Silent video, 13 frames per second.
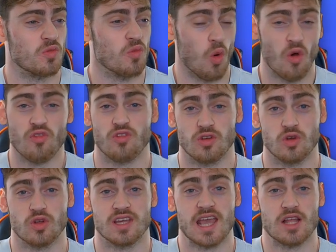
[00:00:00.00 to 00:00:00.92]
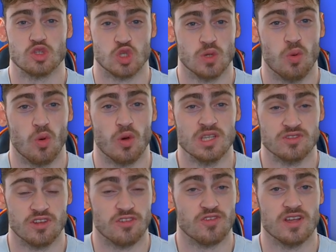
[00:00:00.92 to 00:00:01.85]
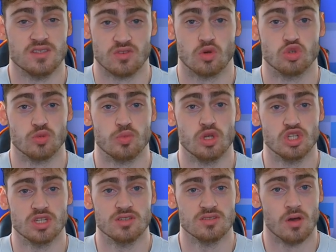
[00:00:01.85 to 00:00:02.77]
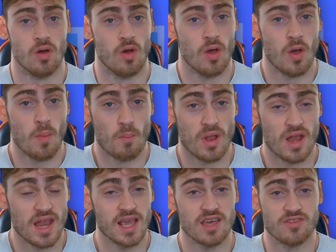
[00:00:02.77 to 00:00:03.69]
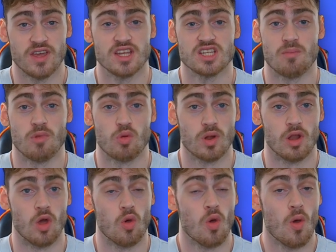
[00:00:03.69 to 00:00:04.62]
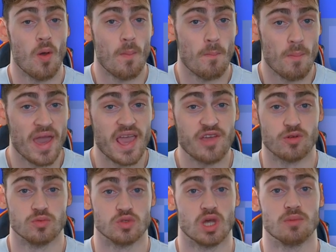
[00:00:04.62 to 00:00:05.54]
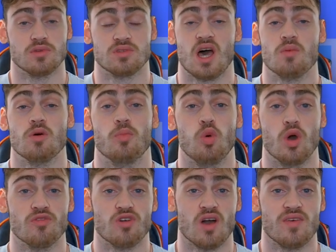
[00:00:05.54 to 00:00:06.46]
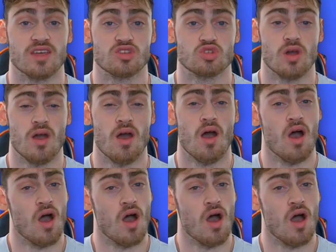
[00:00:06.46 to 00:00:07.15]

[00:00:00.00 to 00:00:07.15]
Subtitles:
often going to get 2 points for defensive contributions. Milenkovic and Murillo may from time to time at 0.5 extra.